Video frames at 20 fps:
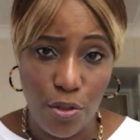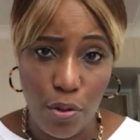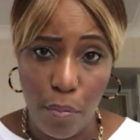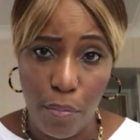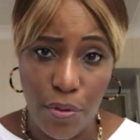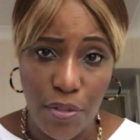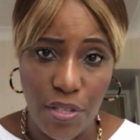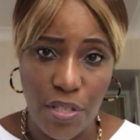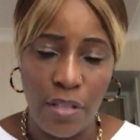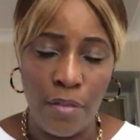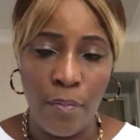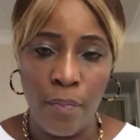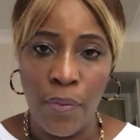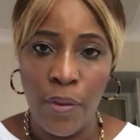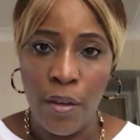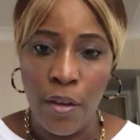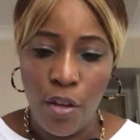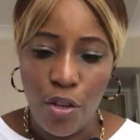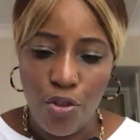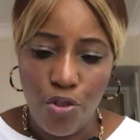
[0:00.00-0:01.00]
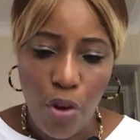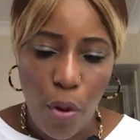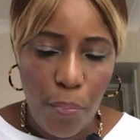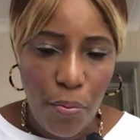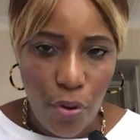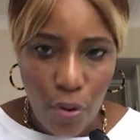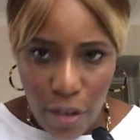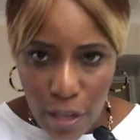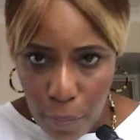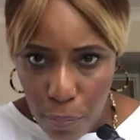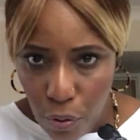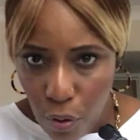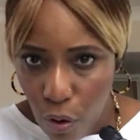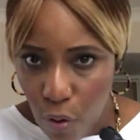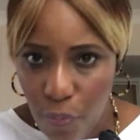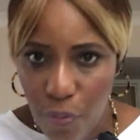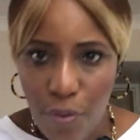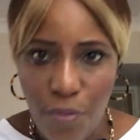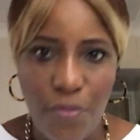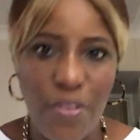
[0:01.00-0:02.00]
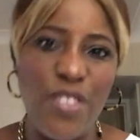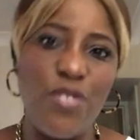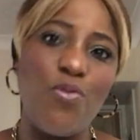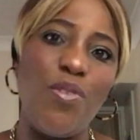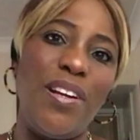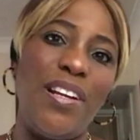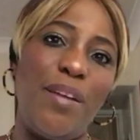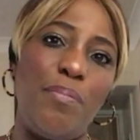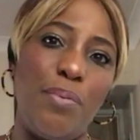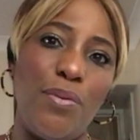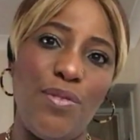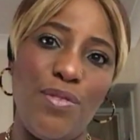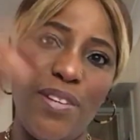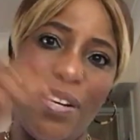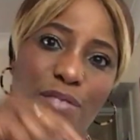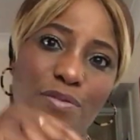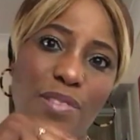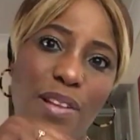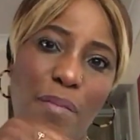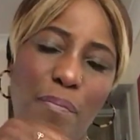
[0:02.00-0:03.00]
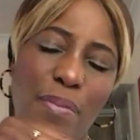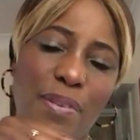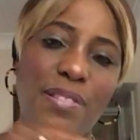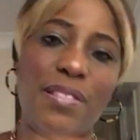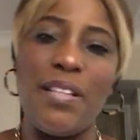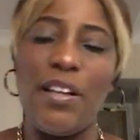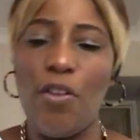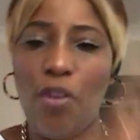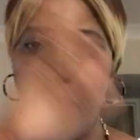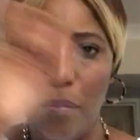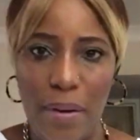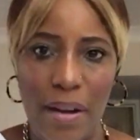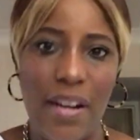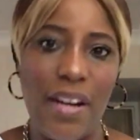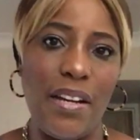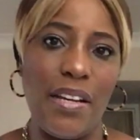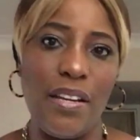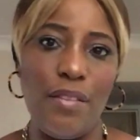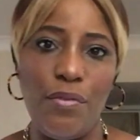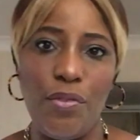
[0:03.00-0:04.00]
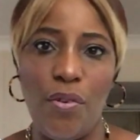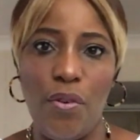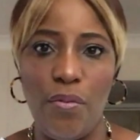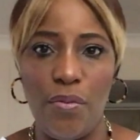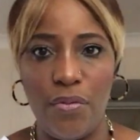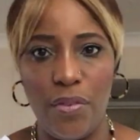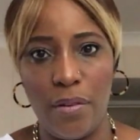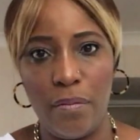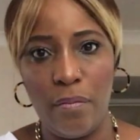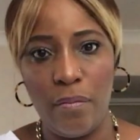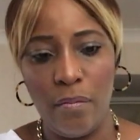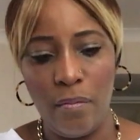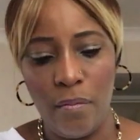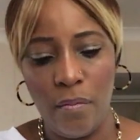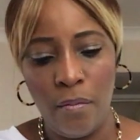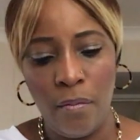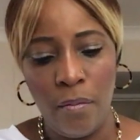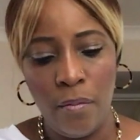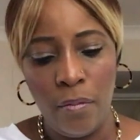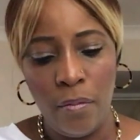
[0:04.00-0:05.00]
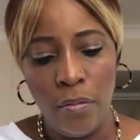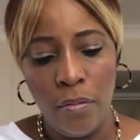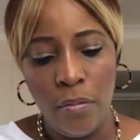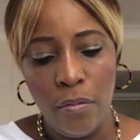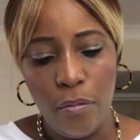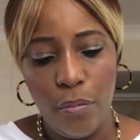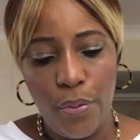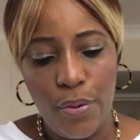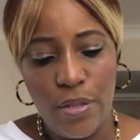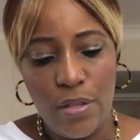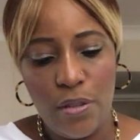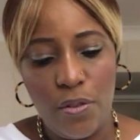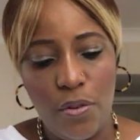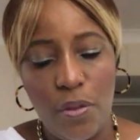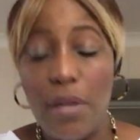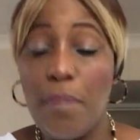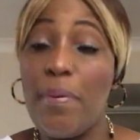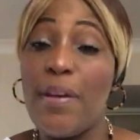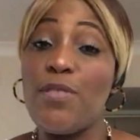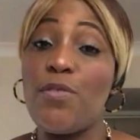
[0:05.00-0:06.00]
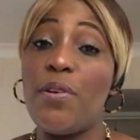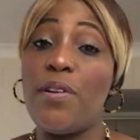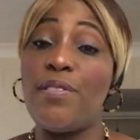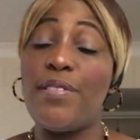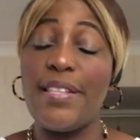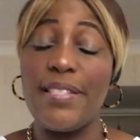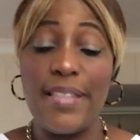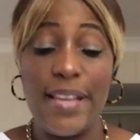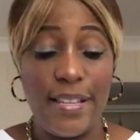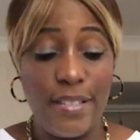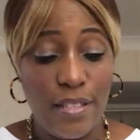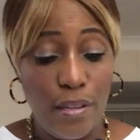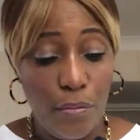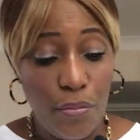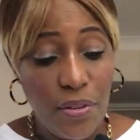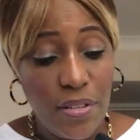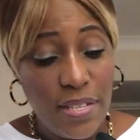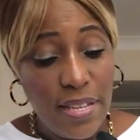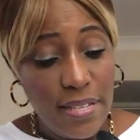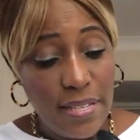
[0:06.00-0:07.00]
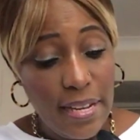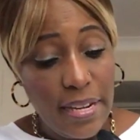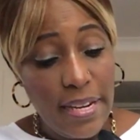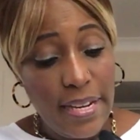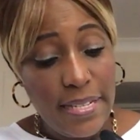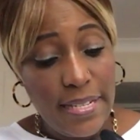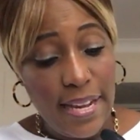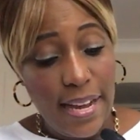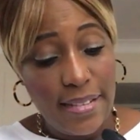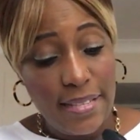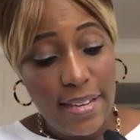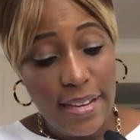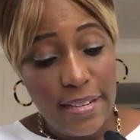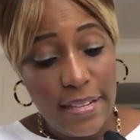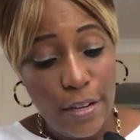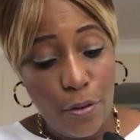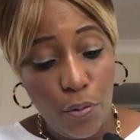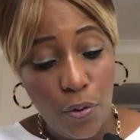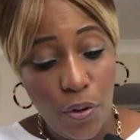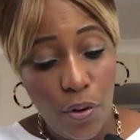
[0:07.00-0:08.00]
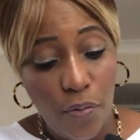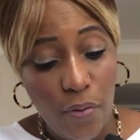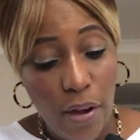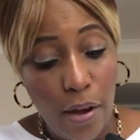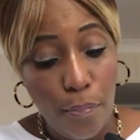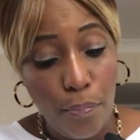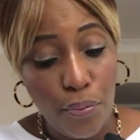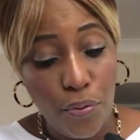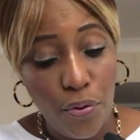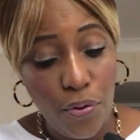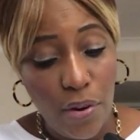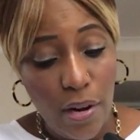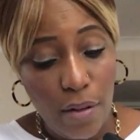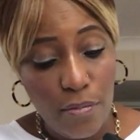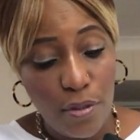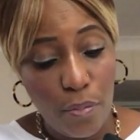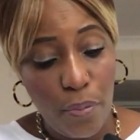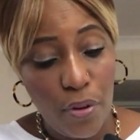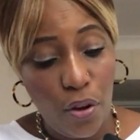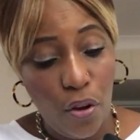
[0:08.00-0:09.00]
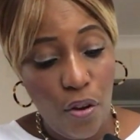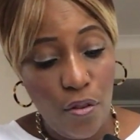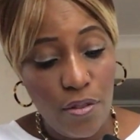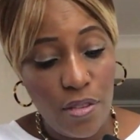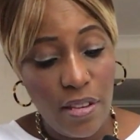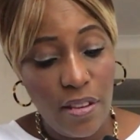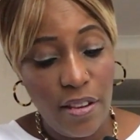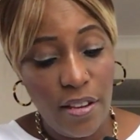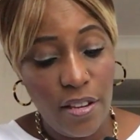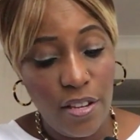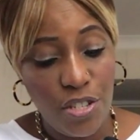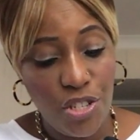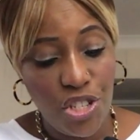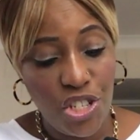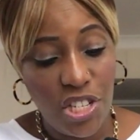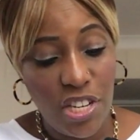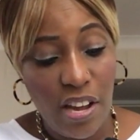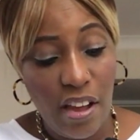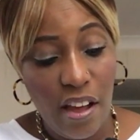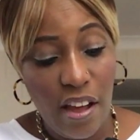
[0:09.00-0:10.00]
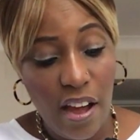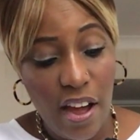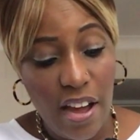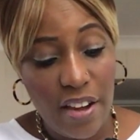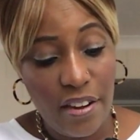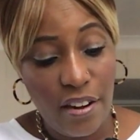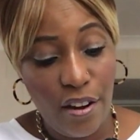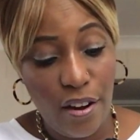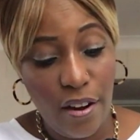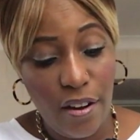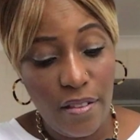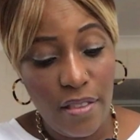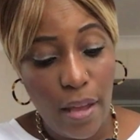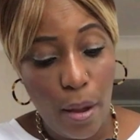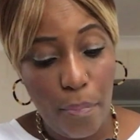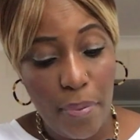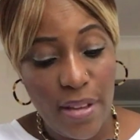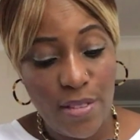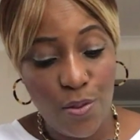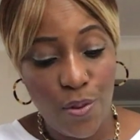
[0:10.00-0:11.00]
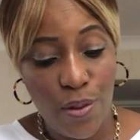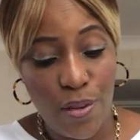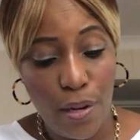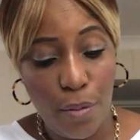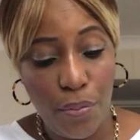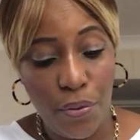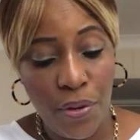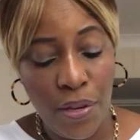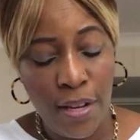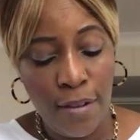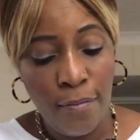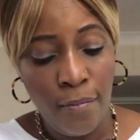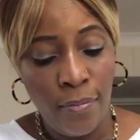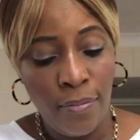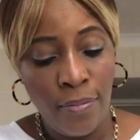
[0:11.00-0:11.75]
somebody, drop your keep your offering first, go and apologize to that person, and come back and give your offering. Praise the Lord. The pastor gives a testimony. He says a lady attended one of our programs because she had heard that Pastor Adeboye